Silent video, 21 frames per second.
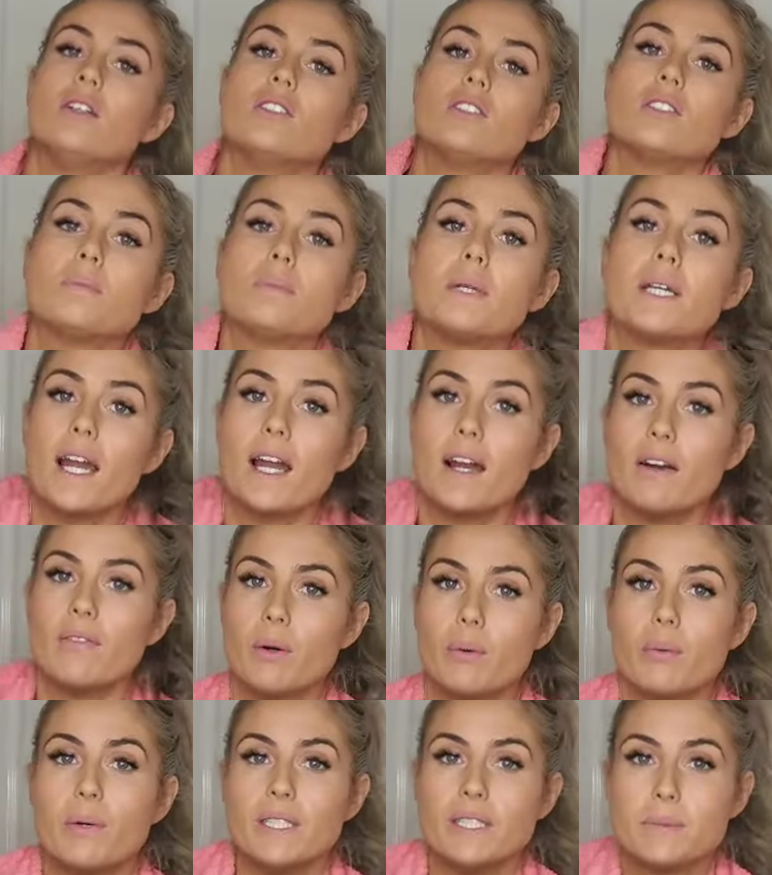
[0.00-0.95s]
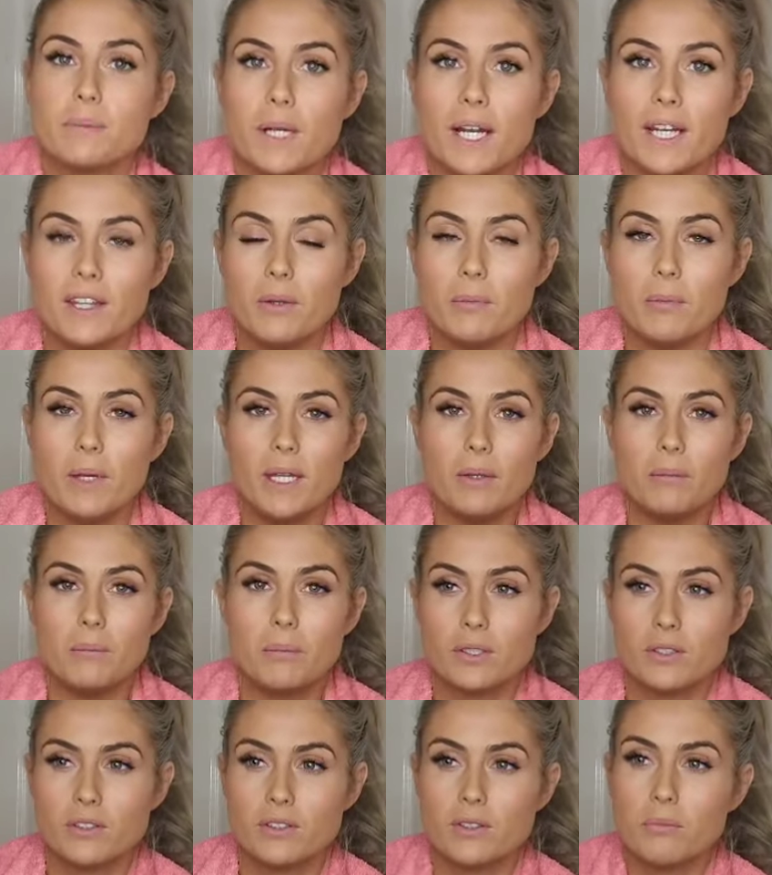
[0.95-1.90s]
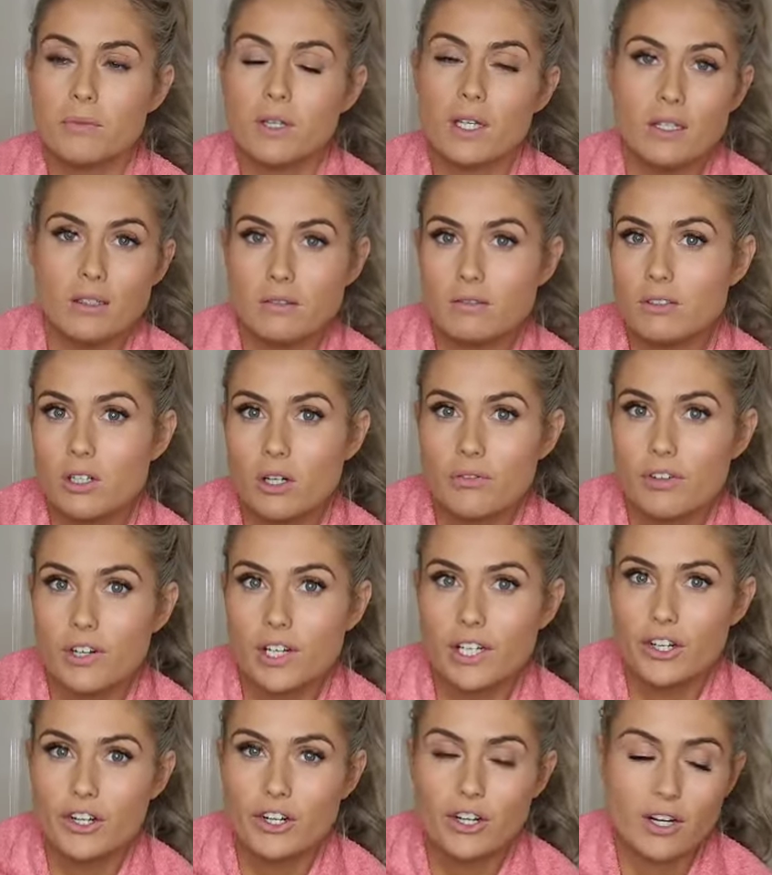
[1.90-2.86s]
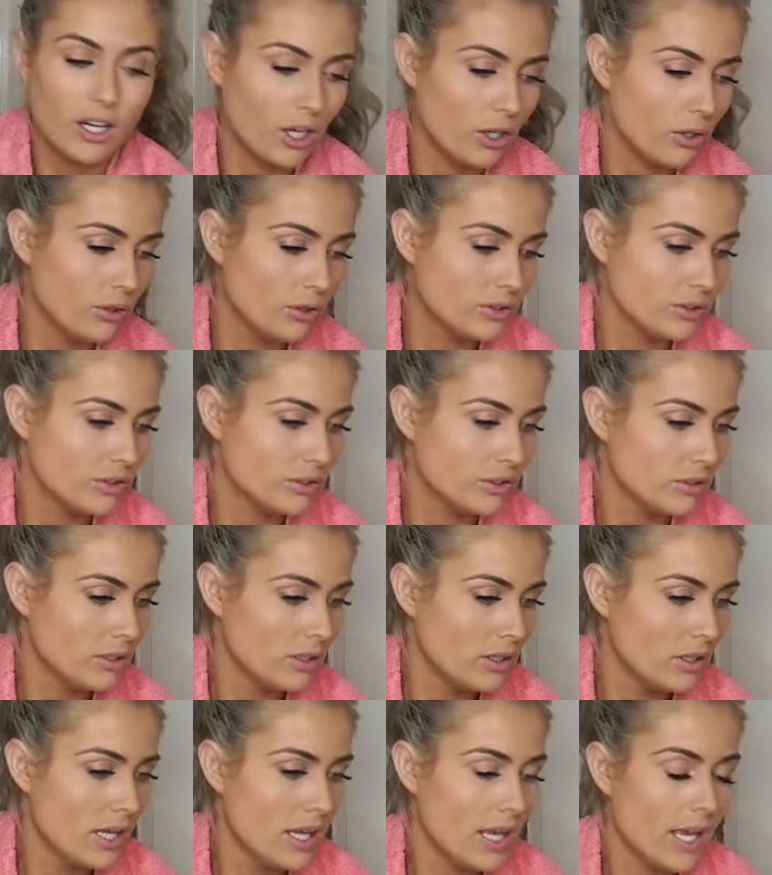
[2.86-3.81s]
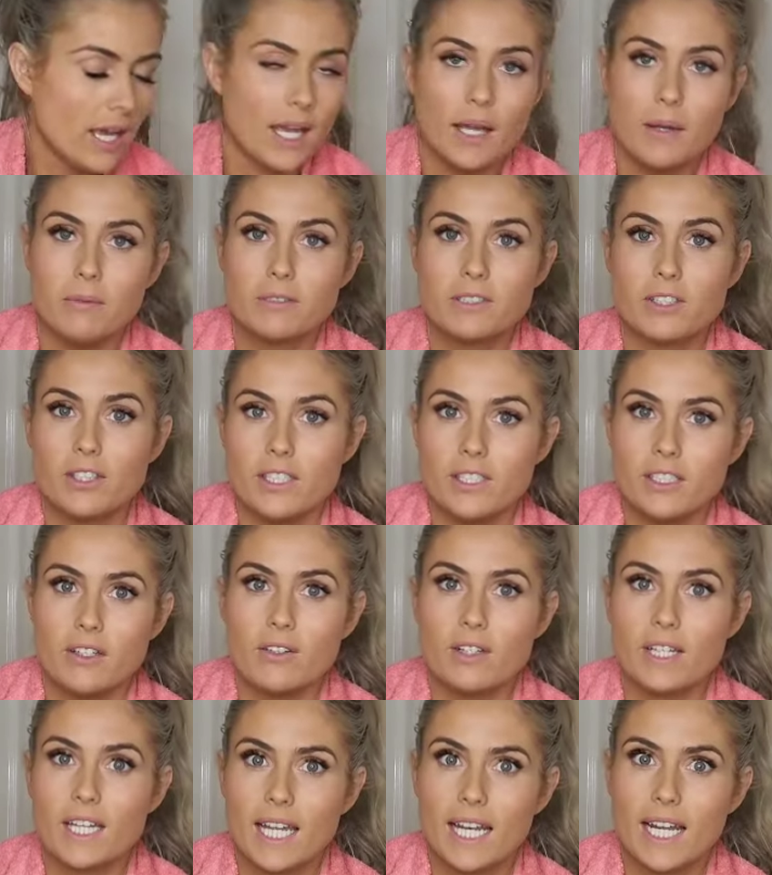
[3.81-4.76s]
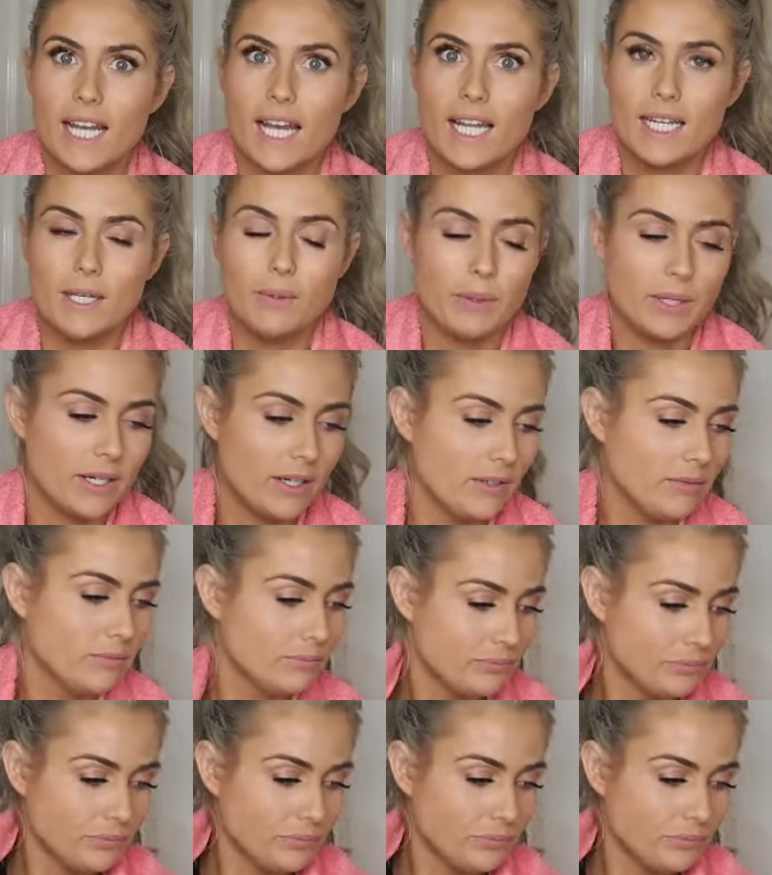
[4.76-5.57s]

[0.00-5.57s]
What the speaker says: Just be careful when spraying them in, put something covering your clothes so you don't get it anywhere.